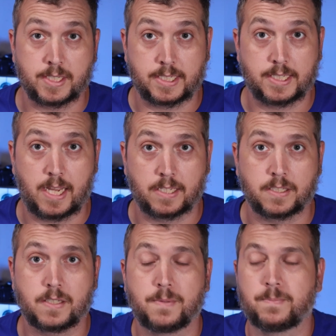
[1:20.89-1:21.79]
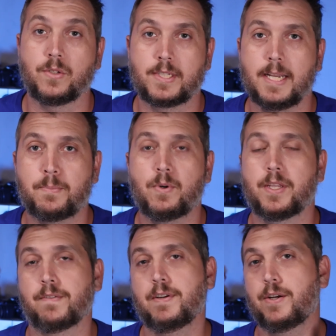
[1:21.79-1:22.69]
success. So step
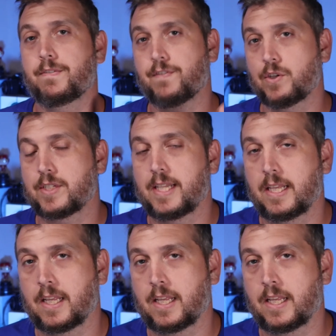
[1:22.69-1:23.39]
one, the very first